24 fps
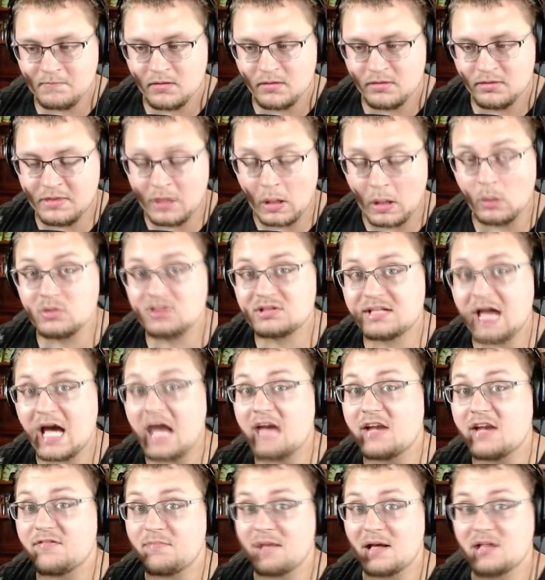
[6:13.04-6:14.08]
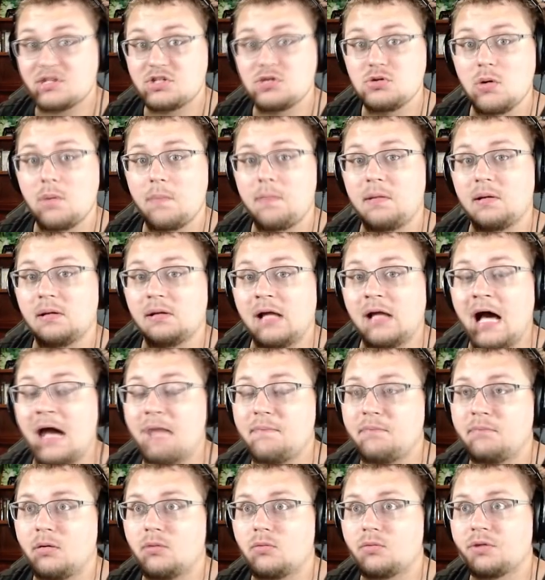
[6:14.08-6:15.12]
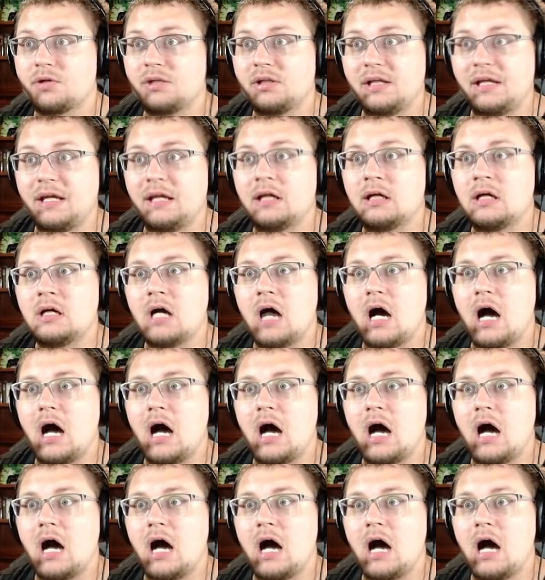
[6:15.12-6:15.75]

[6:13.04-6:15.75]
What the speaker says: those kind of messed you up a lot, but really